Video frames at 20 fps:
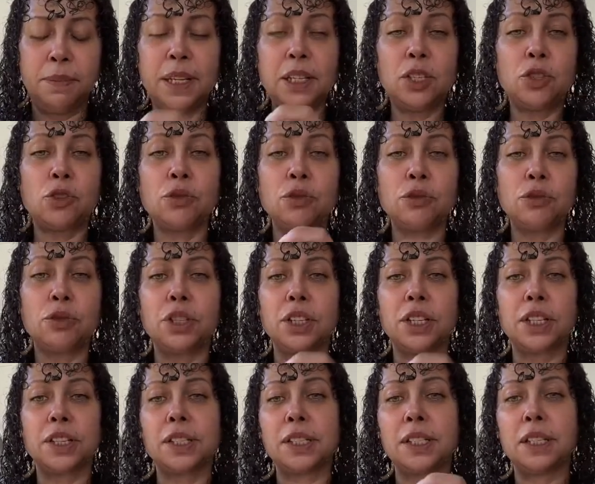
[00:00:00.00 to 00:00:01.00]
Be true
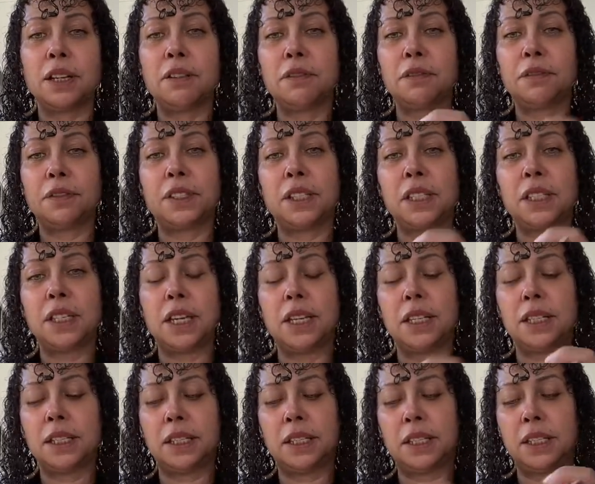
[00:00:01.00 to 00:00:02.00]
to yourself,
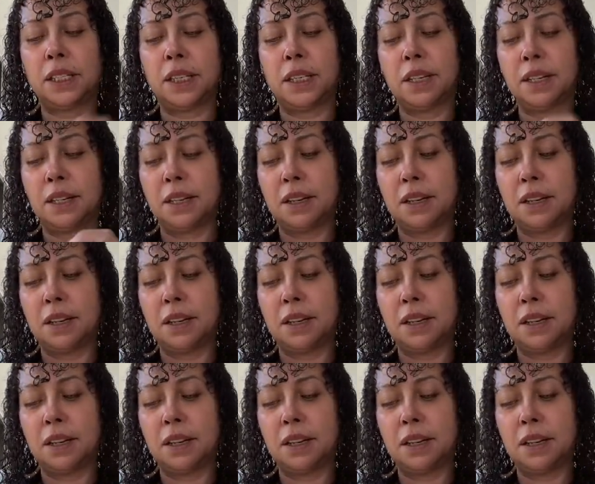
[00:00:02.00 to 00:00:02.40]
says.